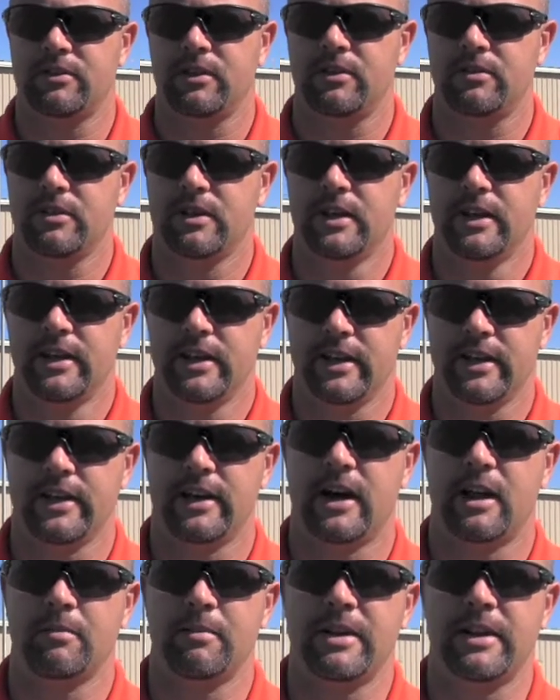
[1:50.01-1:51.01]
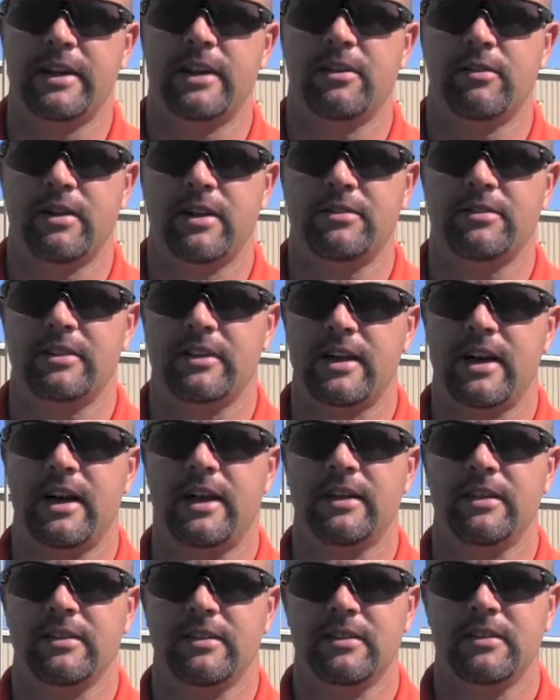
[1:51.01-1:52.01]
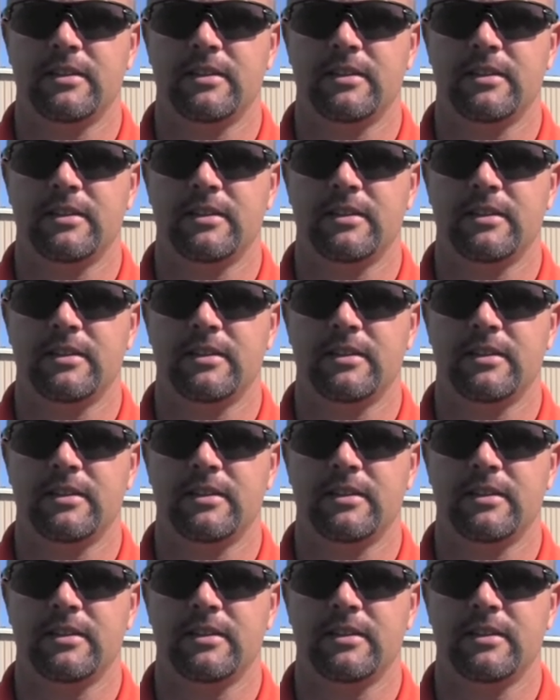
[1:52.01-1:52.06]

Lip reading: So it ought to be an interesting night.